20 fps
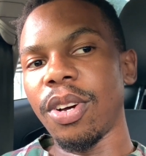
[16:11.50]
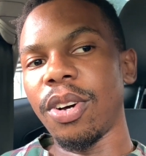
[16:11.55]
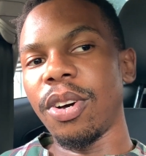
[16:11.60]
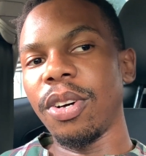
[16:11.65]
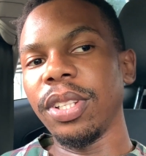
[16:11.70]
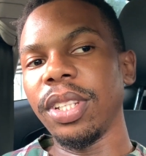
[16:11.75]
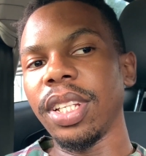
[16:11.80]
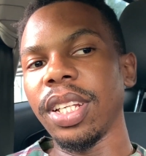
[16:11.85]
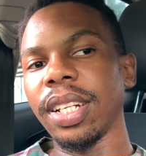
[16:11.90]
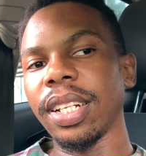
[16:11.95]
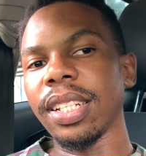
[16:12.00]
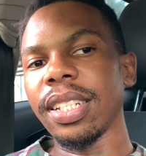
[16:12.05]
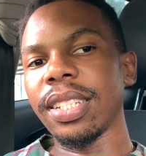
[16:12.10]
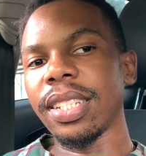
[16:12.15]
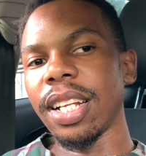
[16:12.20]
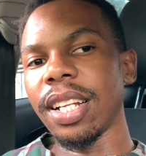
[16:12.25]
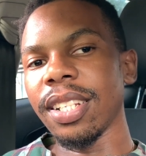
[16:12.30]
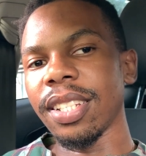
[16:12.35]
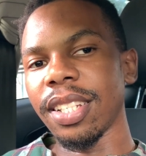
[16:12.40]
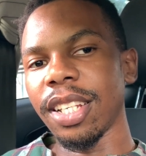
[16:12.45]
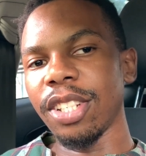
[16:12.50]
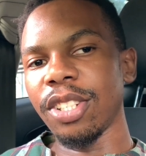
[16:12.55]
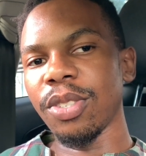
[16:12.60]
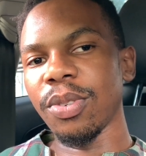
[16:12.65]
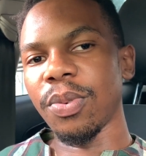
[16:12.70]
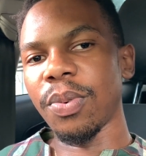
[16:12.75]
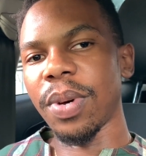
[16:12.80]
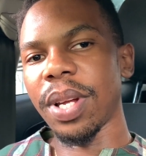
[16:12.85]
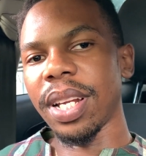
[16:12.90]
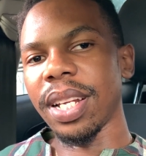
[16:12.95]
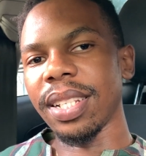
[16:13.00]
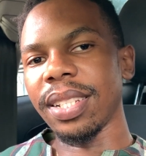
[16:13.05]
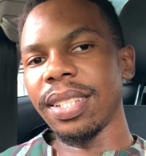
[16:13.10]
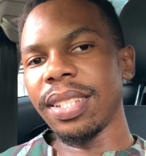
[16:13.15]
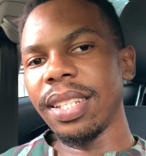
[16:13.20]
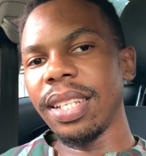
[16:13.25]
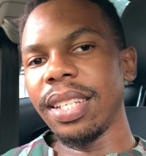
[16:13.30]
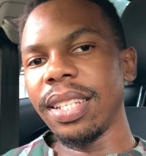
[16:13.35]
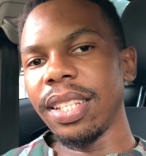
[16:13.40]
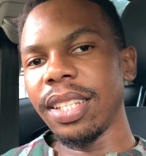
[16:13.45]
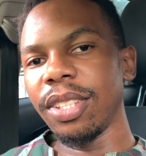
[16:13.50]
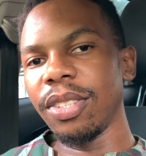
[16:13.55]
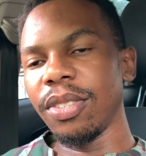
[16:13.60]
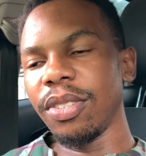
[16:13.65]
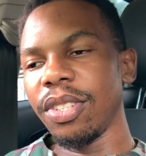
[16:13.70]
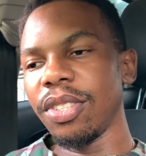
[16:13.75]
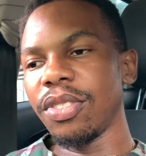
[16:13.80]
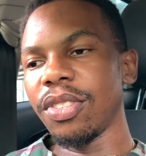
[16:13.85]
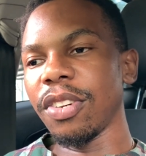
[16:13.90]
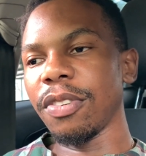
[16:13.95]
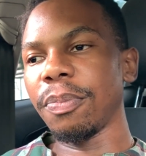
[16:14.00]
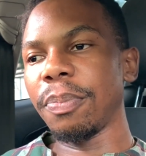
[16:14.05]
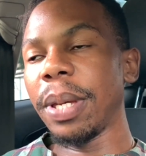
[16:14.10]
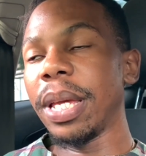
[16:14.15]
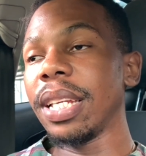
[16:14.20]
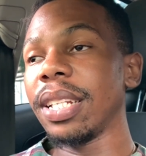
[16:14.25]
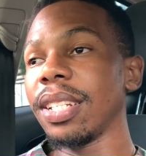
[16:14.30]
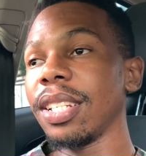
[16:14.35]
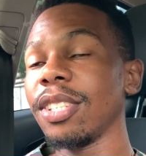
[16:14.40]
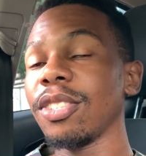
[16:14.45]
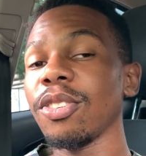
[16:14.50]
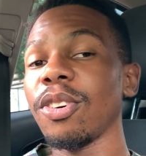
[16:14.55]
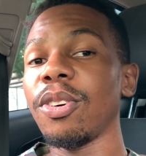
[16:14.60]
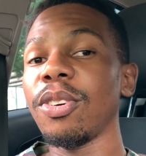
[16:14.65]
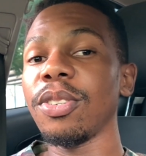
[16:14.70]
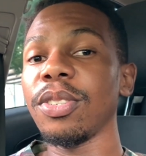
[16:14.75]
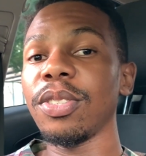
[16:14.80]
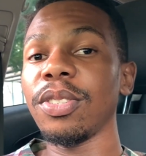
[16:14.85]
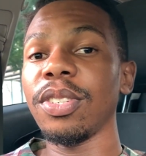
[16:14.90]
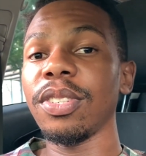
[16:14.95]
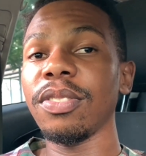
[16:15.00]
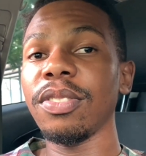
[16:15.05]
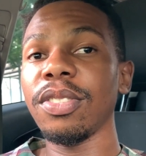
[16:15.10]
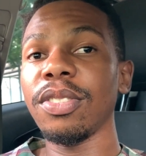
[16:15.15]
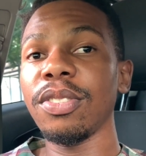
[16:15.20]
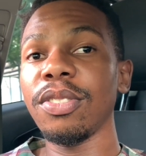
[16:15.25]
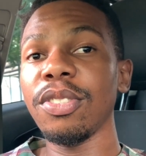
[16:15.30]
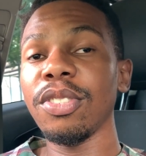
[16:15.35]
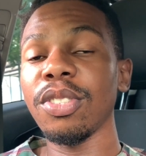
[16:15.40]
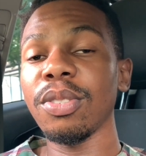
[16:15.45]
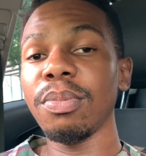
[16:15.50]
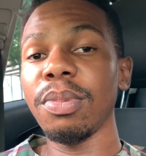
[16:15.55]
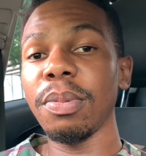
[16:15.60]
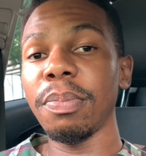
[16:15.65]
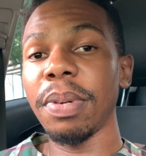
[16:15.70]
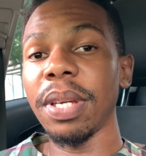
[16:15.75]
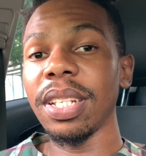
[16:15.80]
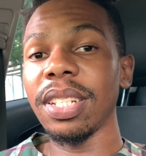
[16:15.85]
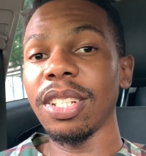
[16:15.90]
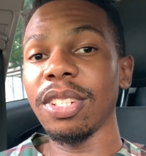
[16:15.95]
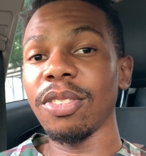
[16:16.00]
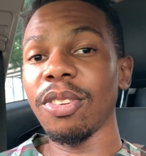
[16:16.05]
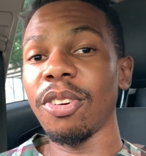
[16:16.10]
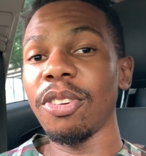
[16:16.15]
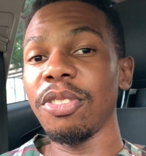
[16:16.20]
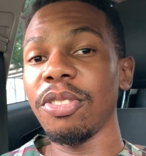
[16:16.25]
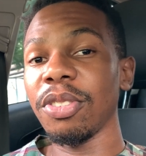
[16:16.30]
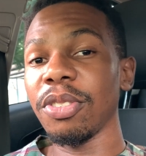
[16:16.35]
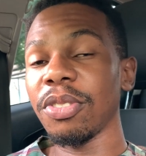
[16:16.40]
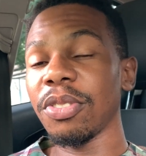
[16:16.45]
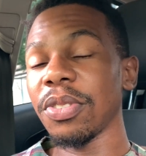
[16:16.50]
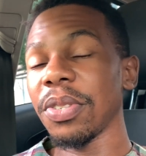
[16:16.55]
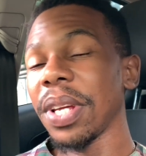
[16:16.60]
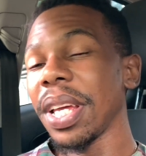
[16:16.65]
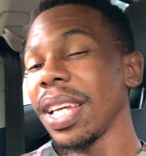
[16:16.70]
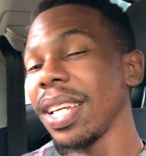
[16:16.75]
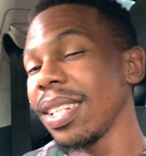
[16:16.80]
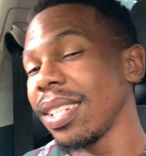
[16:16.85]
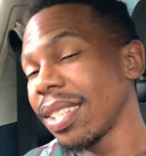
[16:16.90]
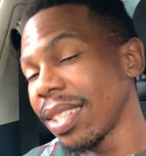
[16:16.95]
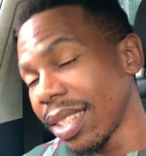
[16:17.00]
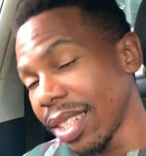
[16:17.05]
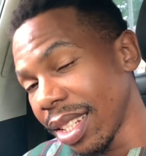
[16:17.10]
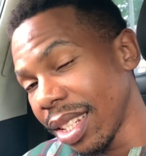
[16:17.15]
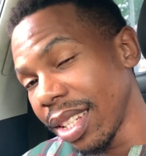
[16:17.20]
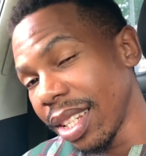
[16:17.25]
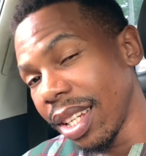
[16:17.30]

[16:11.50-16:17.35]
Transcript: on the results that you want to see you need to have patience on you, you need to be patient on your trades